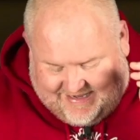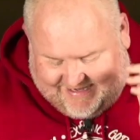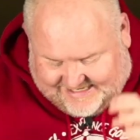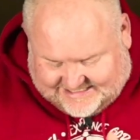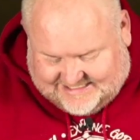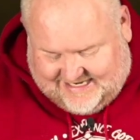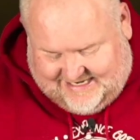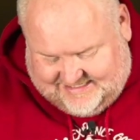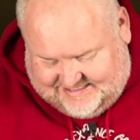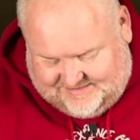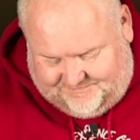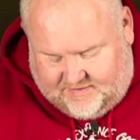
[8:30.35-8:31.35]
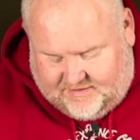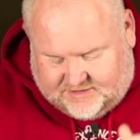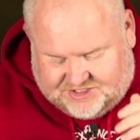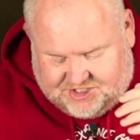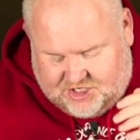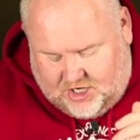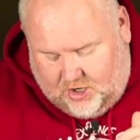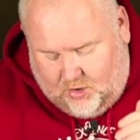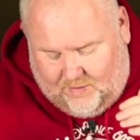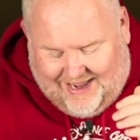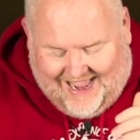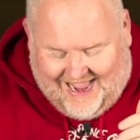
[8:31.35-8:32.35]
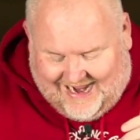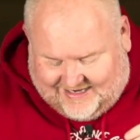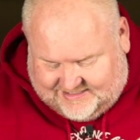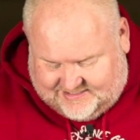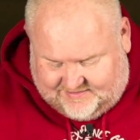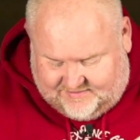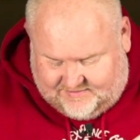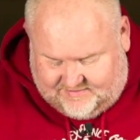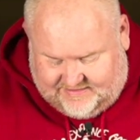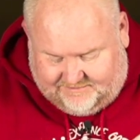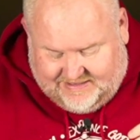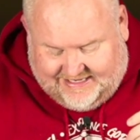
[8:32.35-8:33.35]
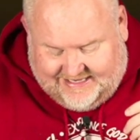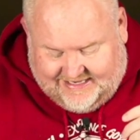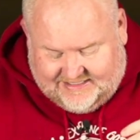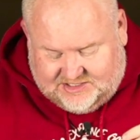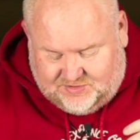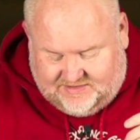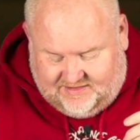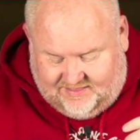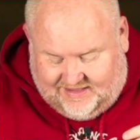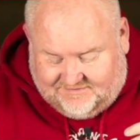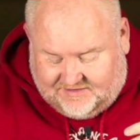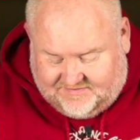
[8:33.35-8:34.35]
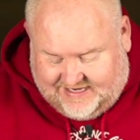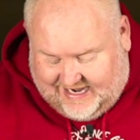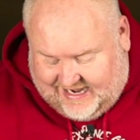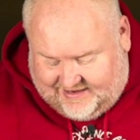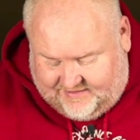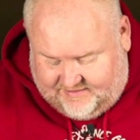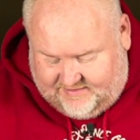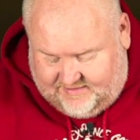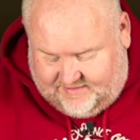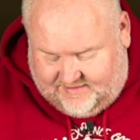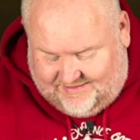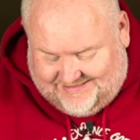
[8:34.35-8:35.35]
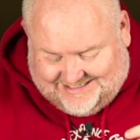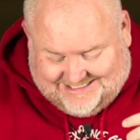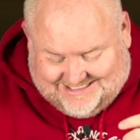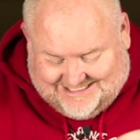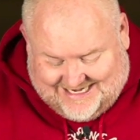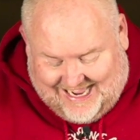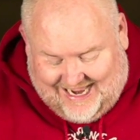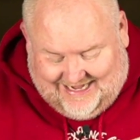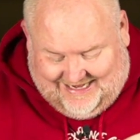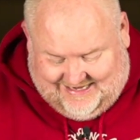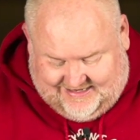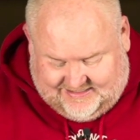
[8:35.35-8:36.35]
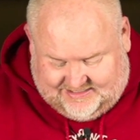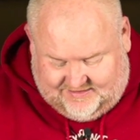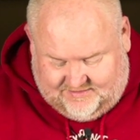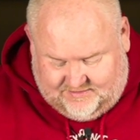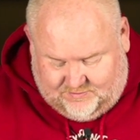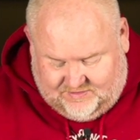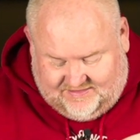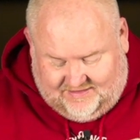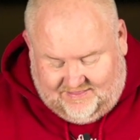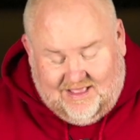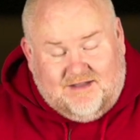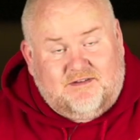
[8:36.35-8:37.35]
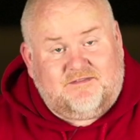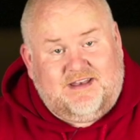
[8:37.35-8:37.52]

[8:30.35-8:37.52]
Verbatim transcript: He says, There's no act that begins with the love of God that does not end with the love of